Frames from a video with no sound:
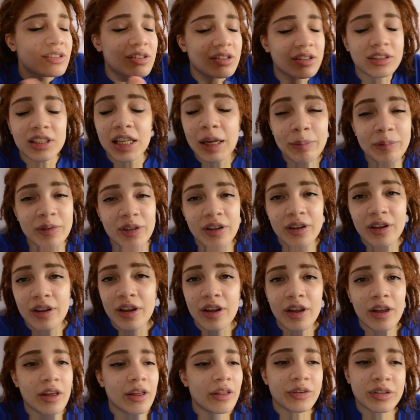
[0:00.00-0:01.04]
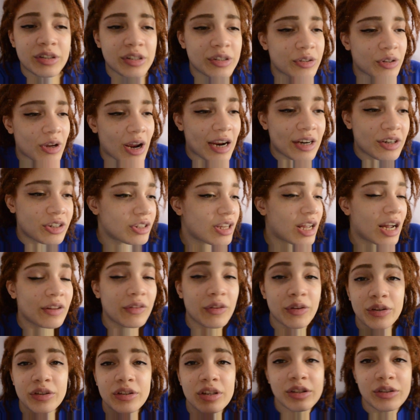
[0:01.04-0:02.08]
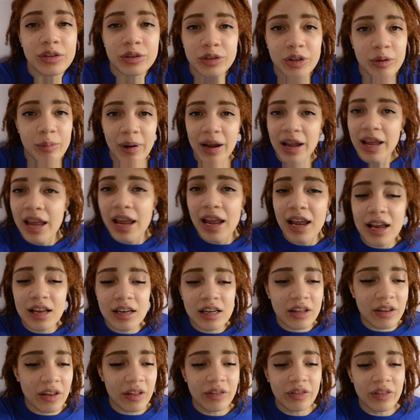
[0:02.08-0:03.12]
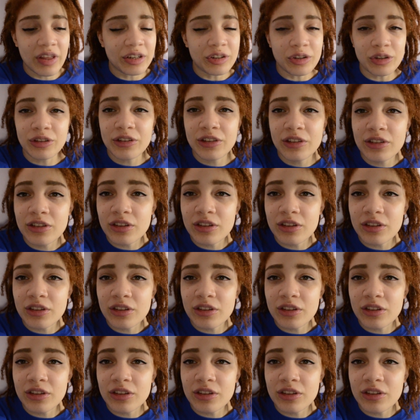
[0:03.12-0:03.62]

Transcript: slipped the scissors, I just had the scissors in my hand and then they just